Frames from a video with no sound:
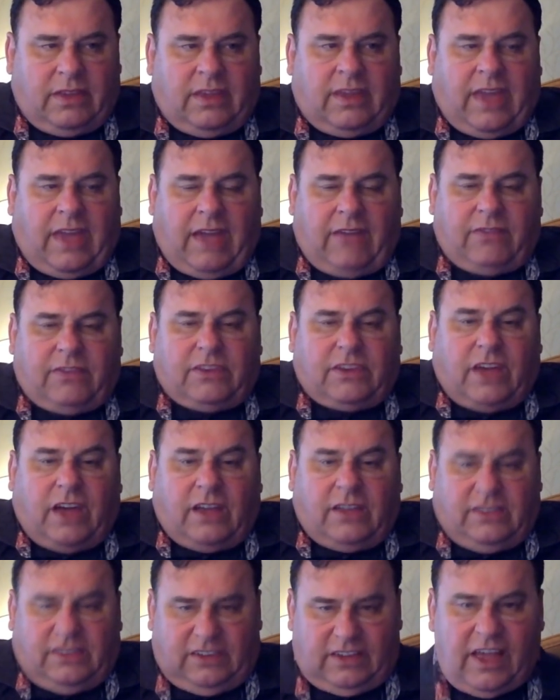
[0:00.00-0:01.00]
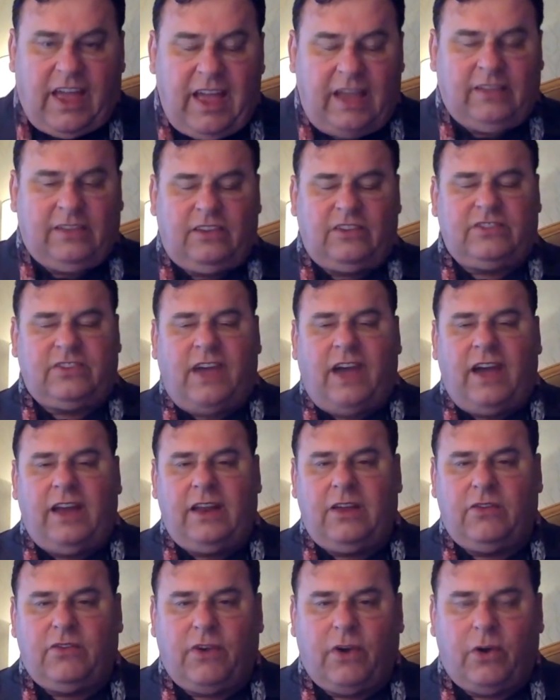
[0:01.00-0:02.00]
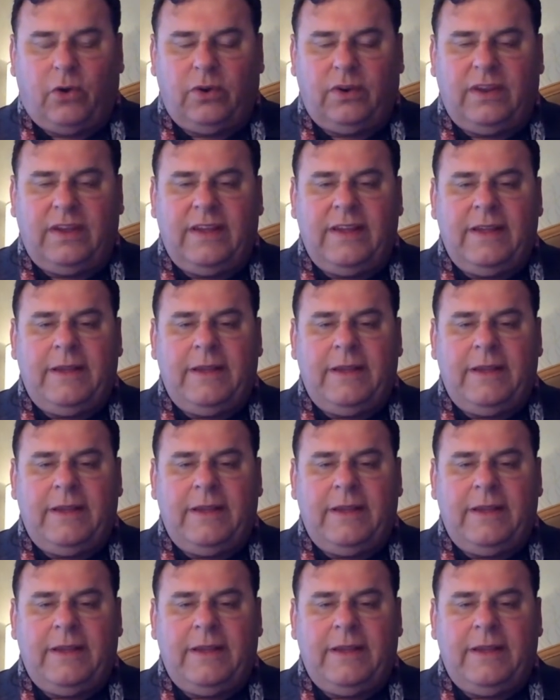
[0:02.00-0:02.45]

gave a deciding vote